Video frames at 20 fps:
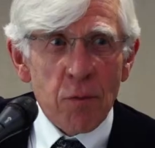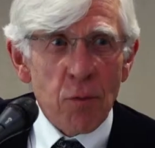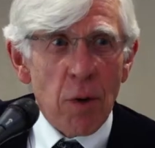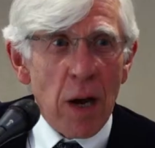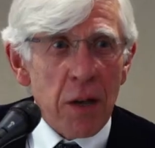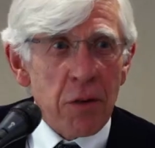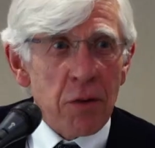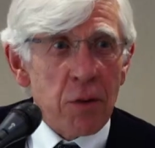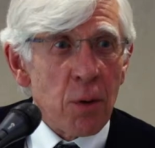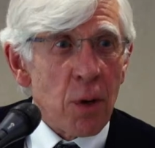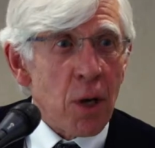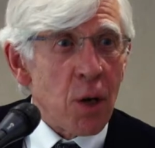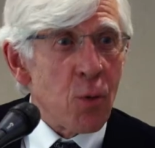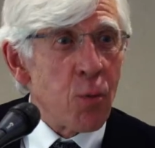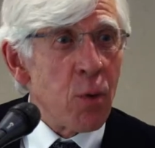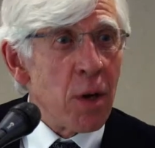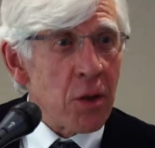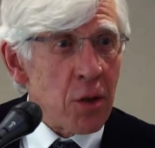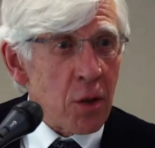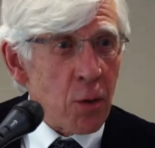rise to a
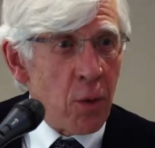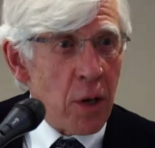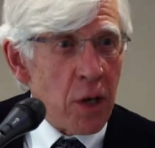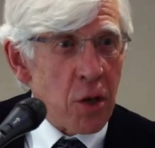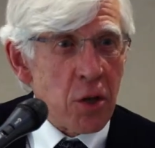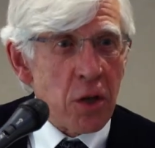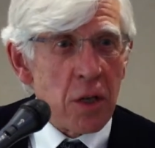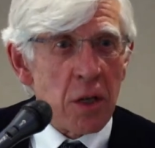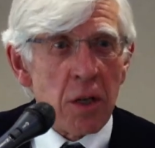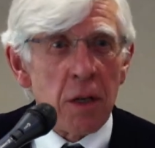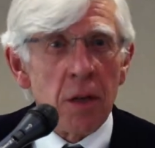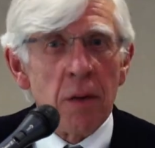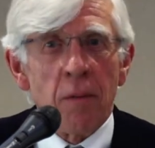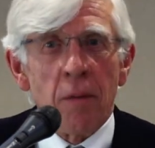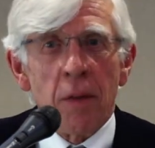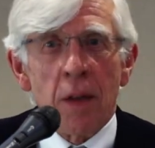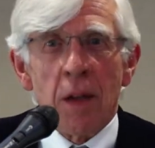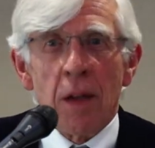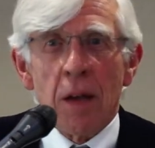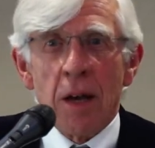quiz question,
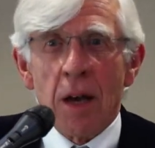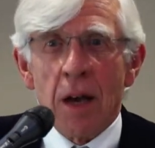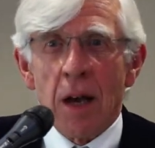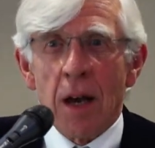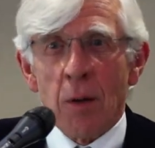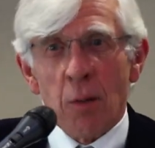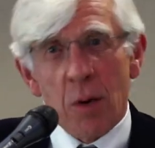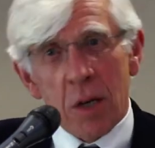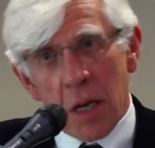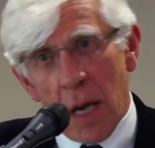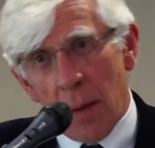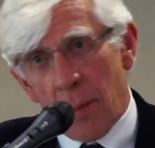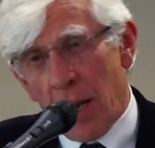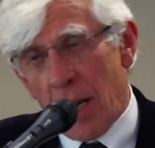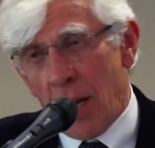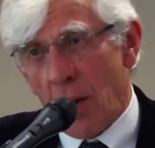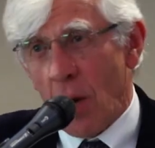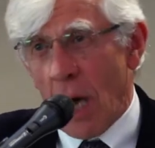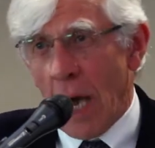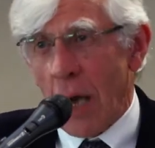which I
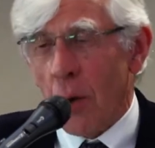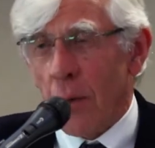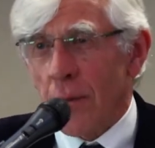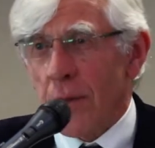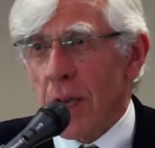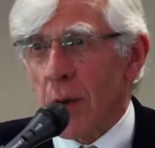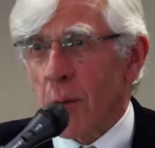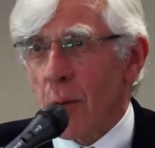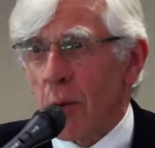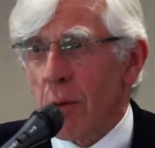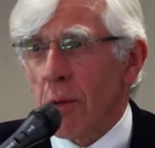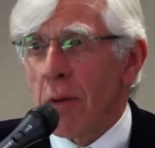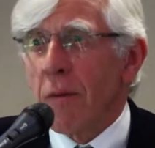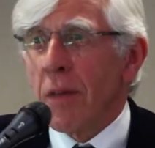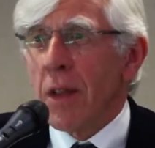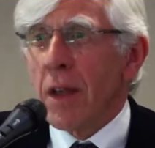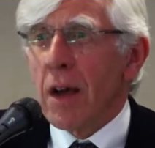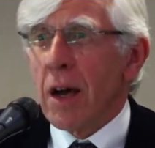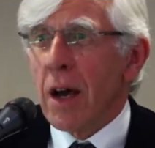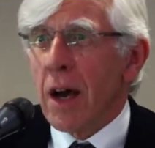offer you all,
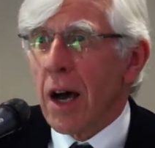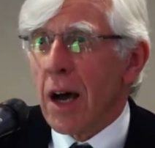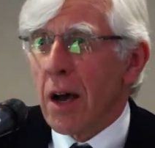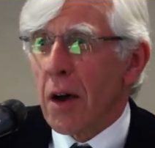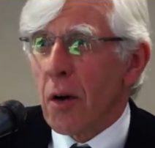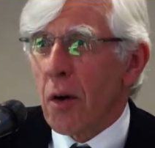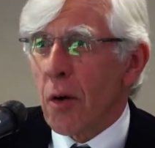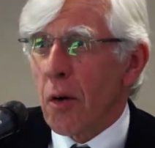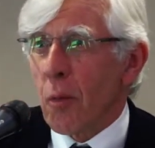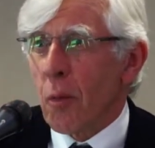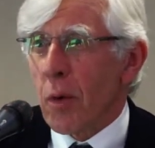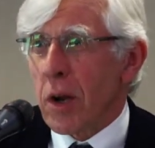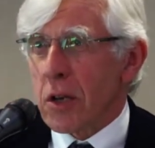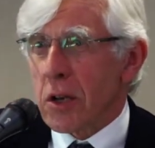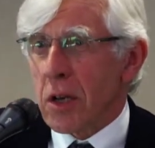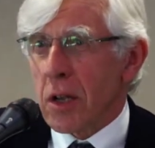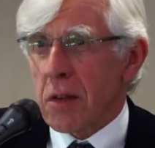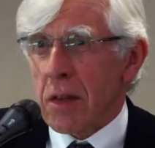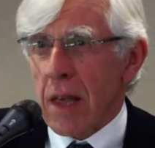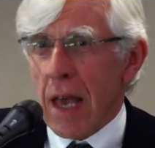which
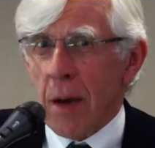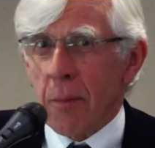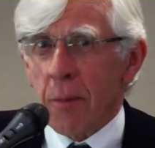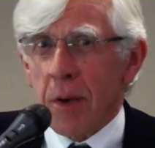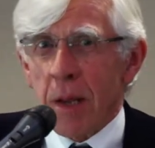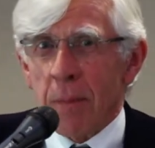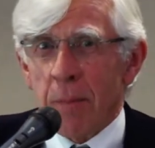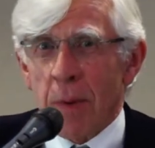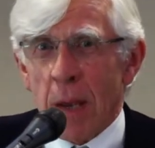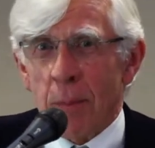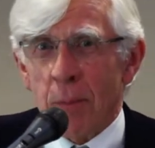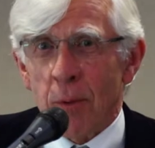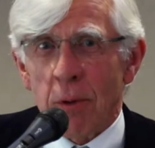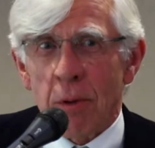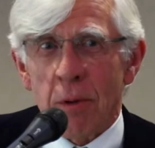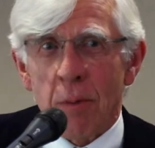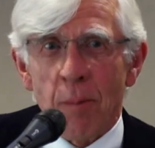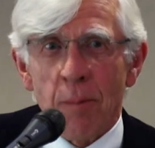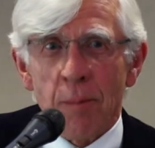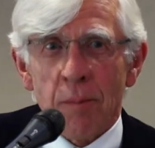is how many
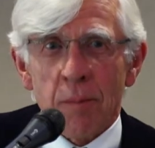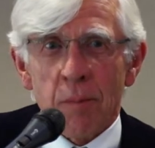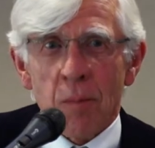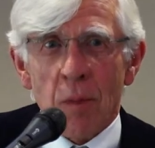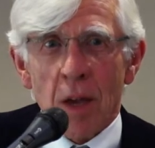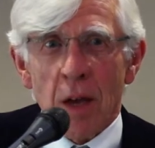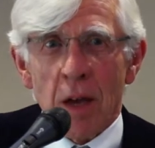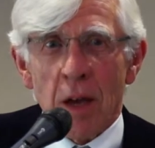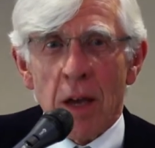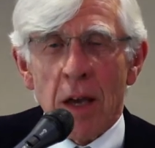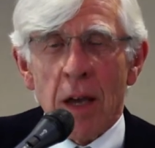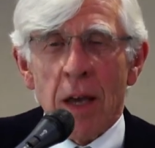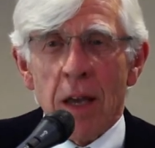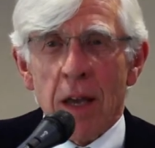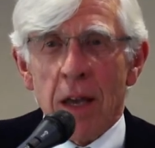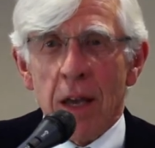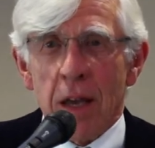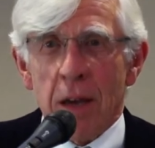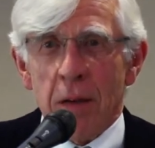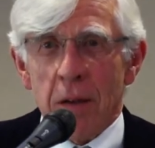people
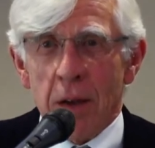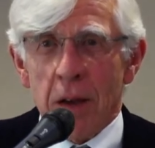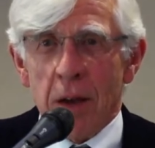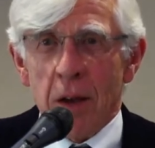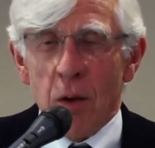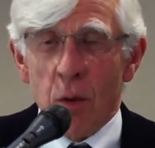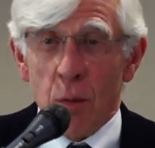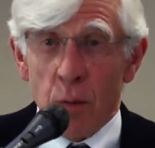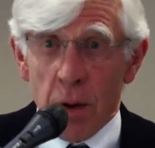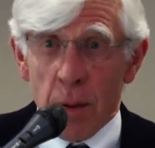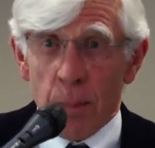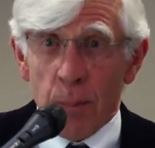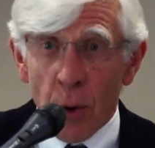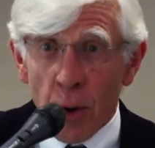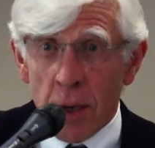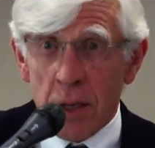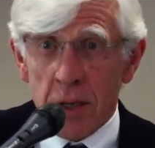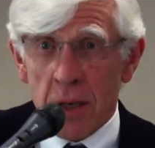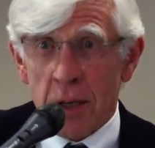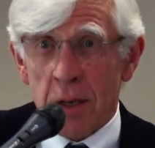who were
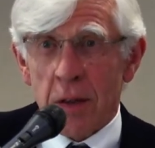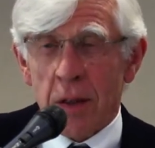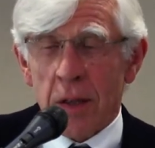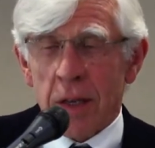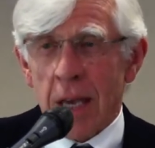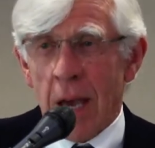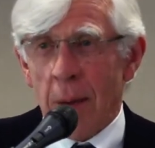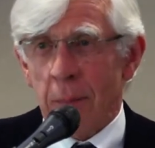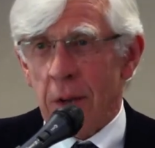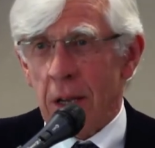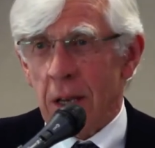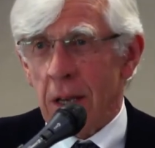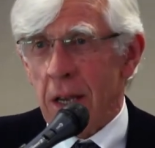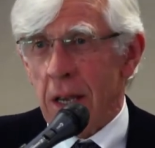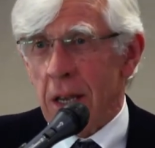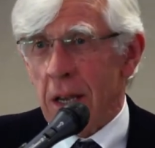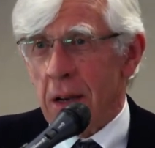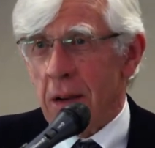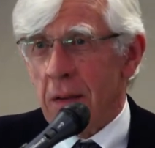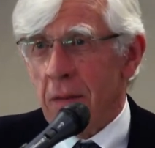appointed to the cabinet
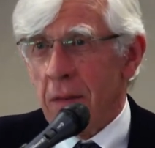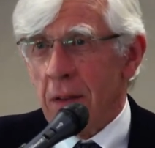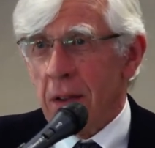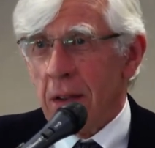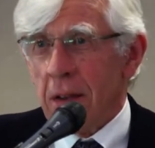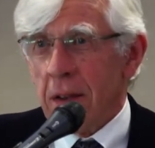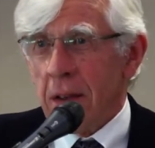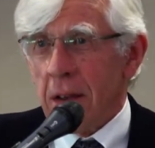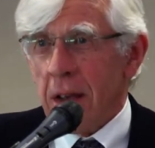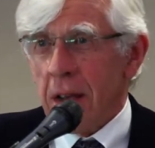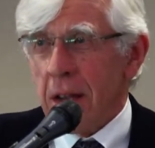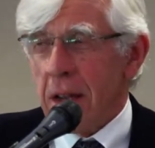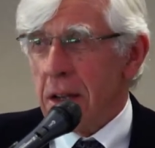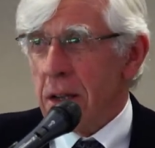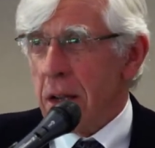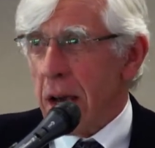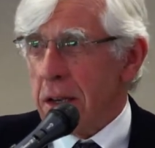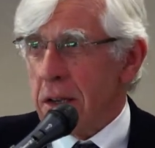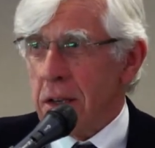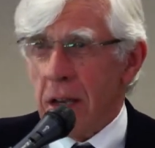in
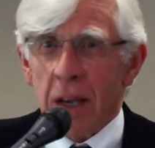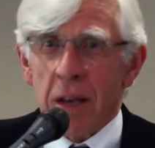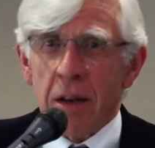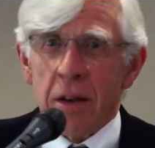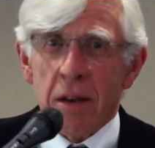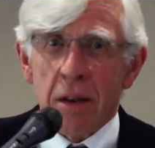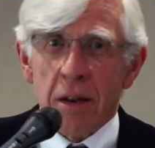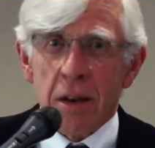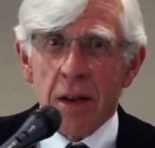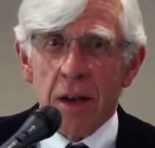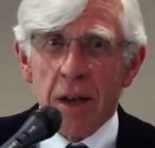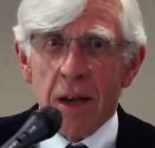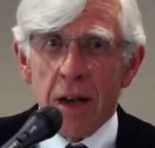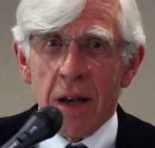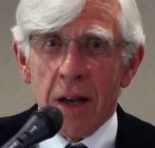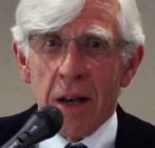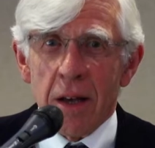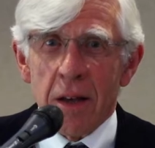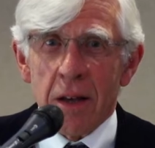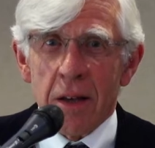
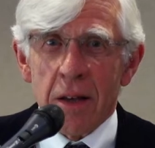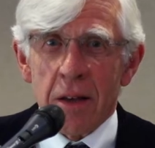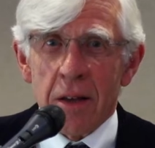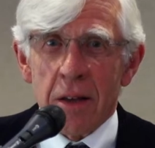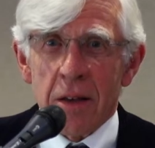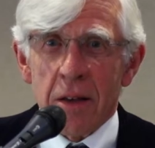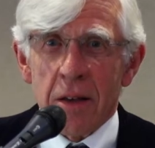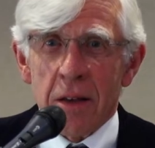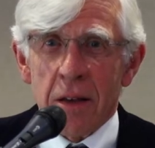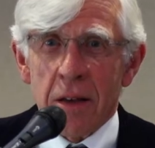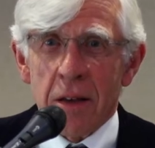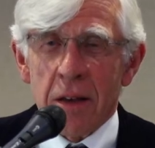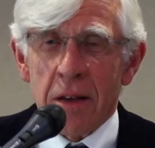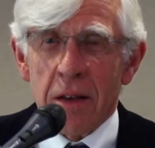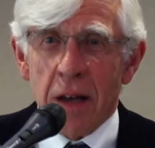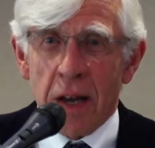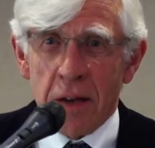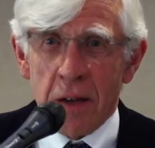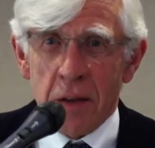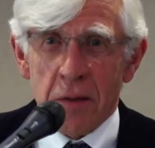
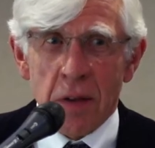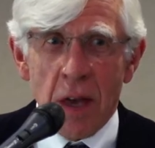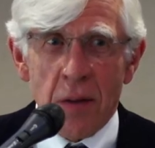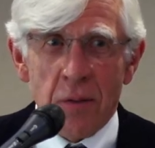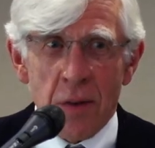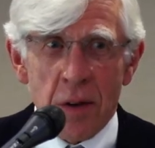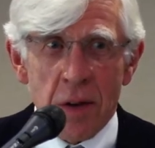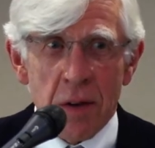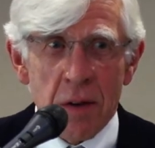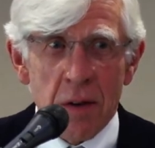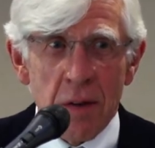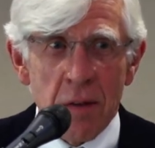1997